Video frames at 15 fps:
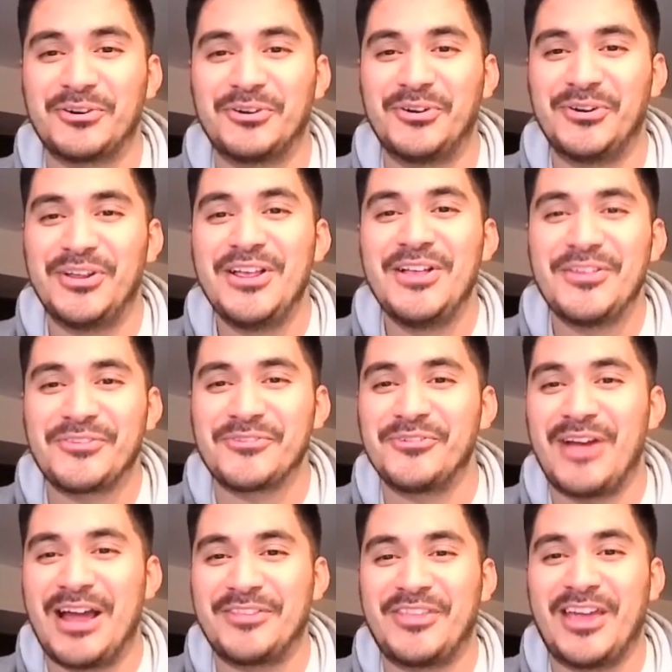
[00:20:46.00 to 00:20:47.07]
through
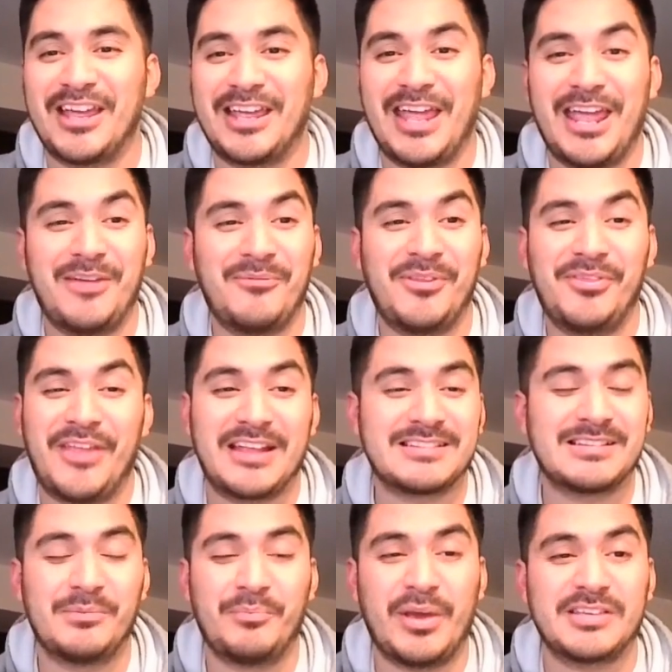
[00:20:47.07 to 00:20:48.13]
throughout that game, and that's the